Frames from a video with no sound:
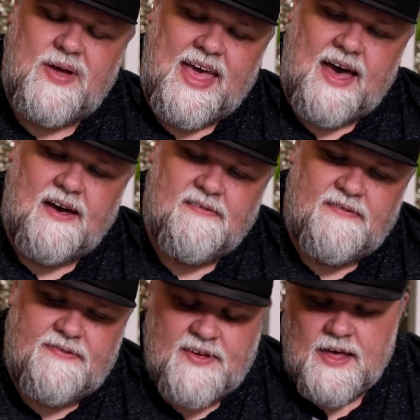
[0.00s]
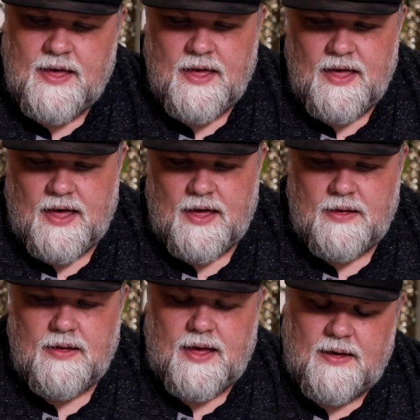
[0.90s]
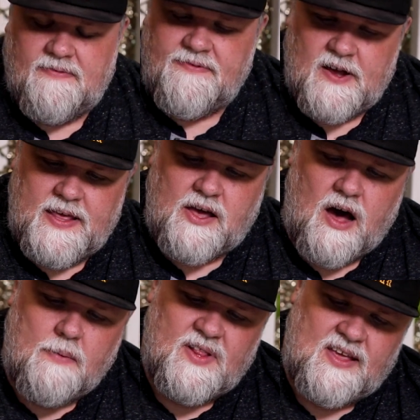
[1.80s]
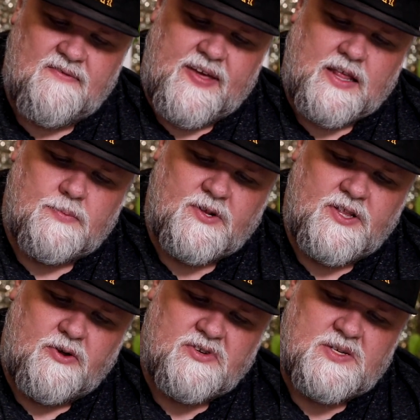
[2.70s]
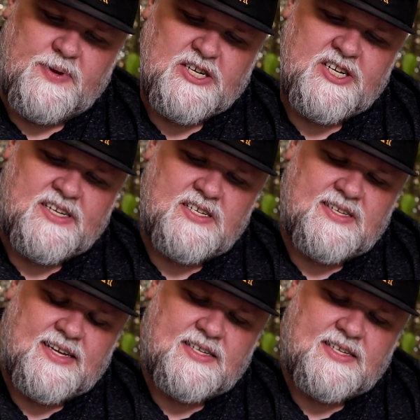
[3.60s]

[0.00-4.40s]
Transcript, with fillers: we have a fairly commonly available newt species.